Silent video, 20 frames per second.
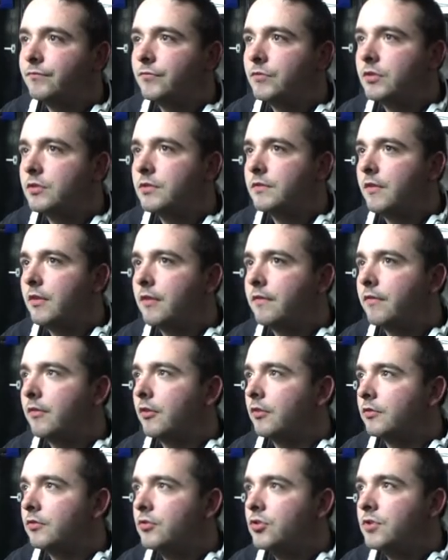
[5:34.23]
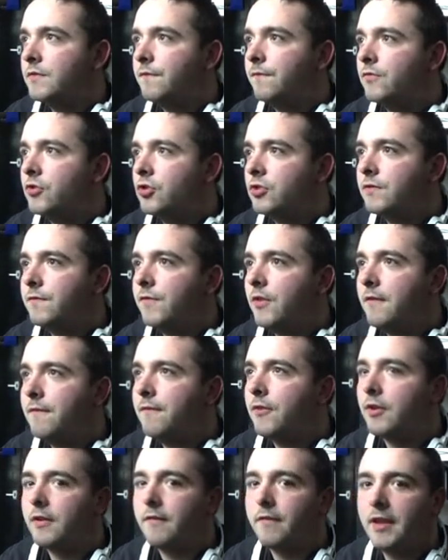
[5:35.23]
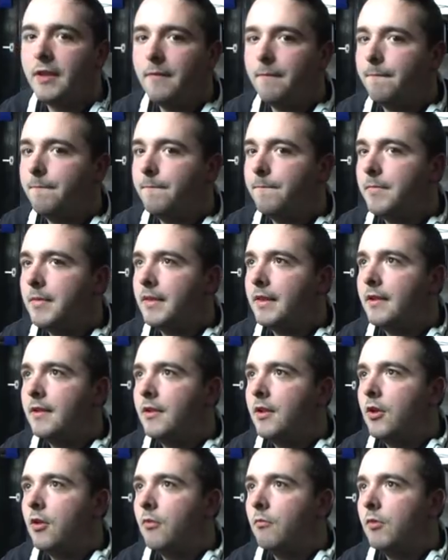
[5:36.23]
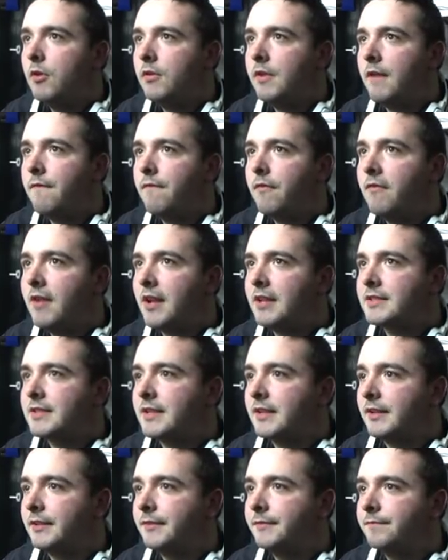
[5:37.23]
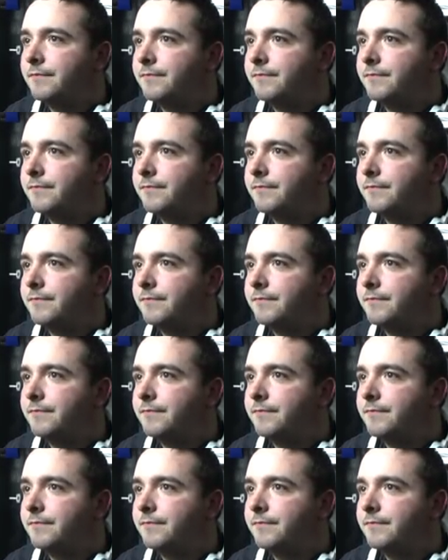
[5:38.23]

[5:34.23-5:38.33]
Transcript: Just for the fun. Just for the fun of it. We'll get Verratti.